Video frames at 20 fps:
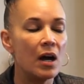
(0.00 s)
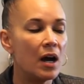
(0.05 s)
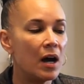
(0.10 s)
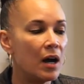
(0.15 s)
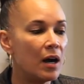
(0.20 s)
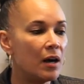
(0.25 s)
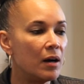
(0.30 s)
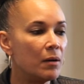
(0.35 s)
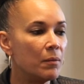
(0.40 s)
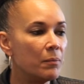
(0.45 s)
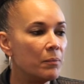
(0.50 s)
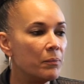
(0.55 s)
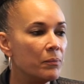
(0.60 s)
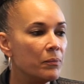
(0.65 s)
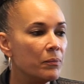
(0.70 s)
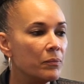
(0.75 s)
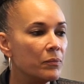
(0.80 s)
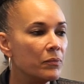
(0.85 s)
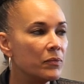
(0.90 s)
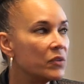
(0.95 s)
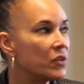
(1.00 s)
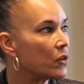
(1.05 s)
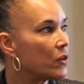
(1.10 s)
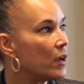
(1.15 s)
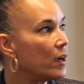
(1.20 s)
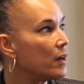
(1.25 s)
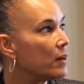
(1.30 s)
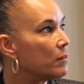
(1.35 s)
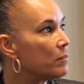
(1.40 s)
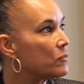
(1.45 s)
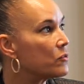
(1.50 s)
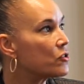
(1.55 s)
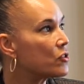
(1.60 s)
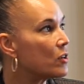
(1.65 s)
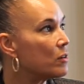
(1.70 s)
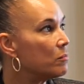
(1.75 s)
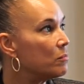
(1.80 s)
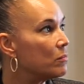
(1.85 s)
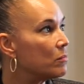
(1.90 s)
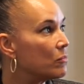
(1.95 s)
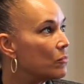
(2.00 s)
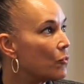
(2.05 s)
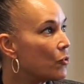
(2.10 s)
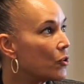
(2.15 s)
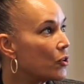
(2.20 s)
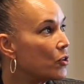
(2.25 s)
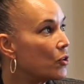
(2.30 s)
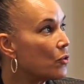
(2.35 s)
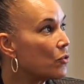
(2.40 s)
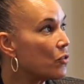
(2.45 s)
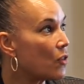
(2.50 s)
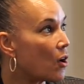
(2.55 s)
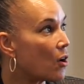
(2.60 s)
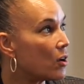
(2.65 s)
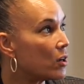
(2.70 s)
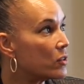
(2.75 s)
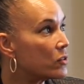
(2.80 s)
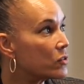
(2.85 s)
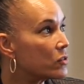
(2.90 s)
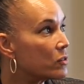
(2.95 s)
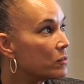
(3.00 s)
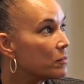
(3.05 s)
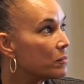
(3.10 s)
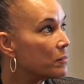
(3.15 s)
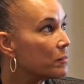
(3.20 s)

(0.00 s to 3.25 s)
Um, so yeah, Jim, what are your thoughts?